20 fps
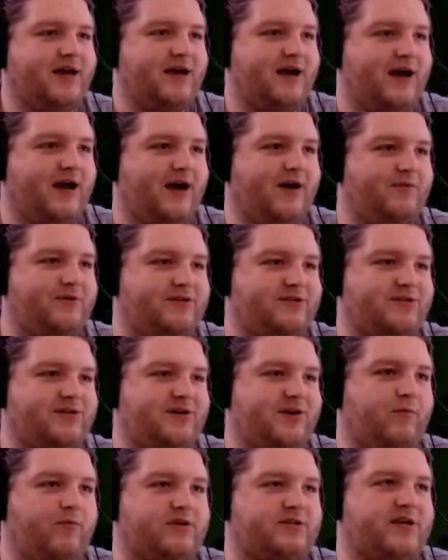Uh, which
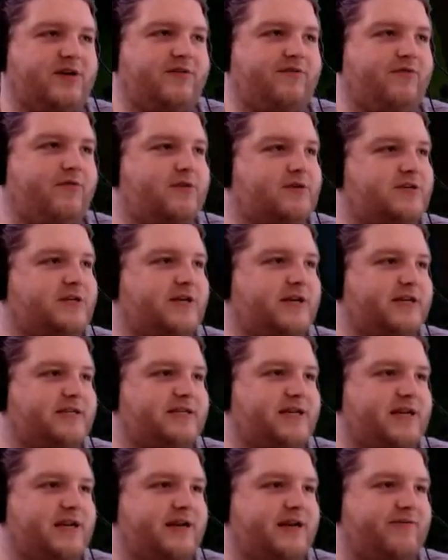was unfortunate because
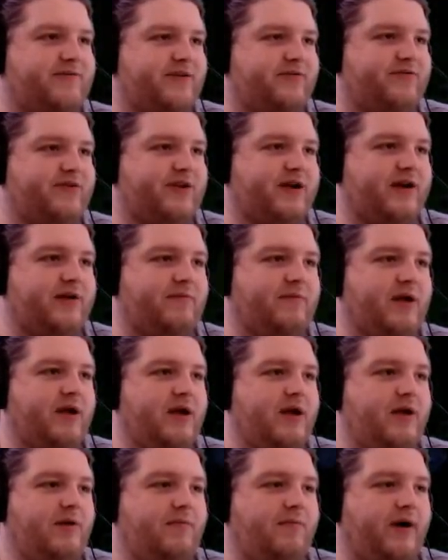I didn't have enough time.
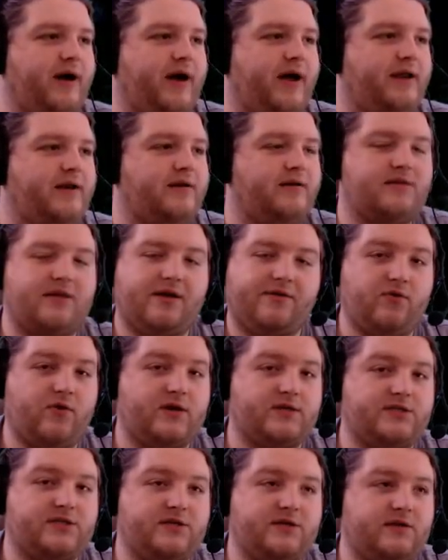But, thank you for
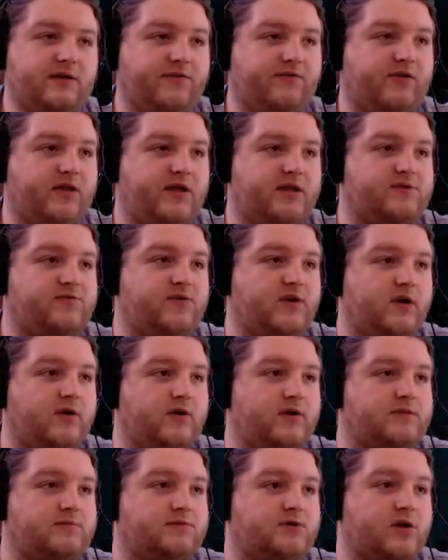watching. If you like this video,
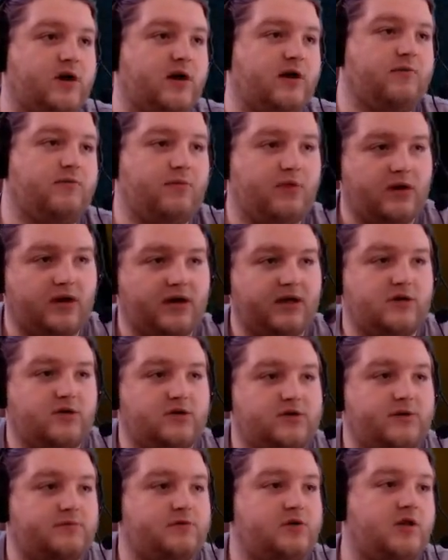hit subscribe. I'll put a link in the
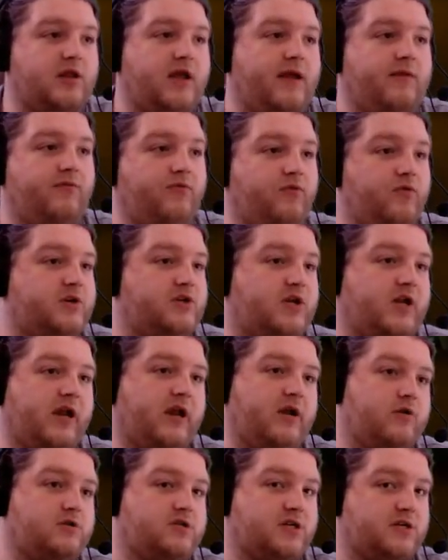description of the game if you want to check it
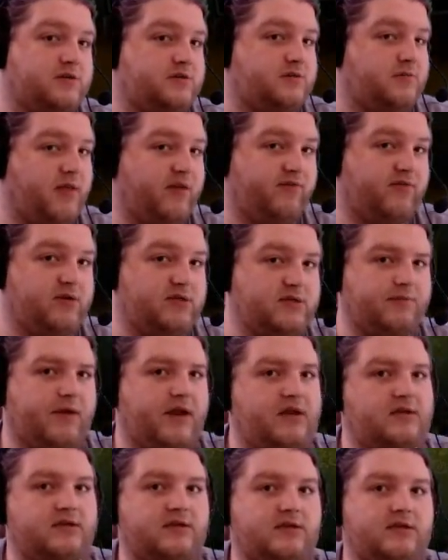out. Go check out some of the videos I
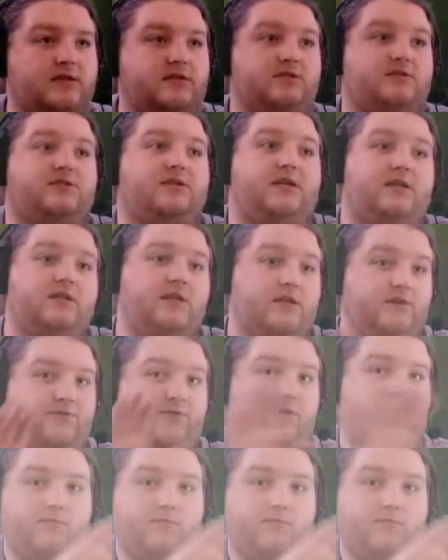made. And I'll see you in the next video.